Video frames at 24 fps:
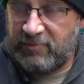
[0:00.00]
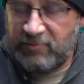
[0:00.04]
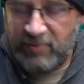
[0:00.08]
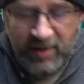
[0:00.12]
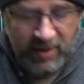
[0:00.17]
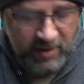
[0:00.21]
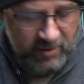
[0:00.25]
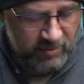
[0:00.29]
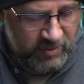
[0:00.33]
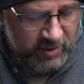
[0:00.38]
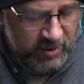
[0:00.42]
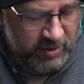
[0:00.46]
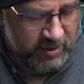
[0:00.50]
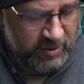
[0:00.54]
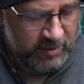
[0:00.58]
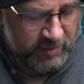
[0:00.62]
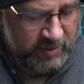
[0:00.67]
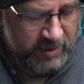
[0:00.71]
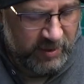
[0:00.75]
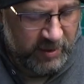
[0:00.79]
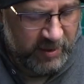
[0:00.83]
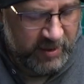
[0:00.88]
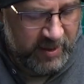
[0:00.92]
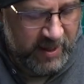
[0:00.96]
we are going to
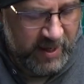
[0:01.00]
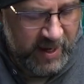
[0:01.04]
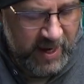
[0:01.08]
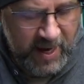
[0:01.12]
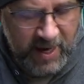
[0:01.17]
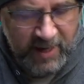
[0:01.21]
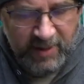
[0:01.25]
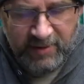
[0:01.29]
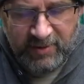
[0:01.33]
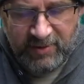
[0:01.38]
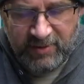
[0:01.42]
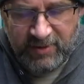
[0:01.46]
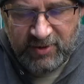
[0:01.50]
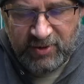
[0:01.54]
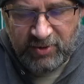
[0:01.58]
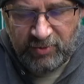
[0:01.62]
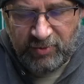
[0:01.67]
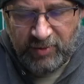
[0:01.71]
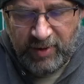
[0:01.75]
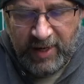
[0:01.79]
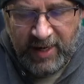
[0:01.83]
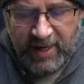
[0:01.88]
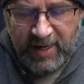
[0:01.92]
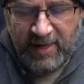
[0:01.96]
be looking at, the
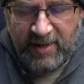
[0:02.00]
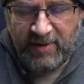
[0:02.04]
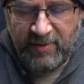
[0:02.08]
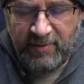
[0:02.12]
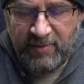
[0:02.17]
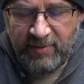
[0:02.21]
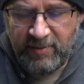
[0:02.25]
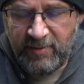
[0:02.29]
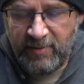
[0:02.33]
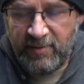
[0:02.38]
terrain,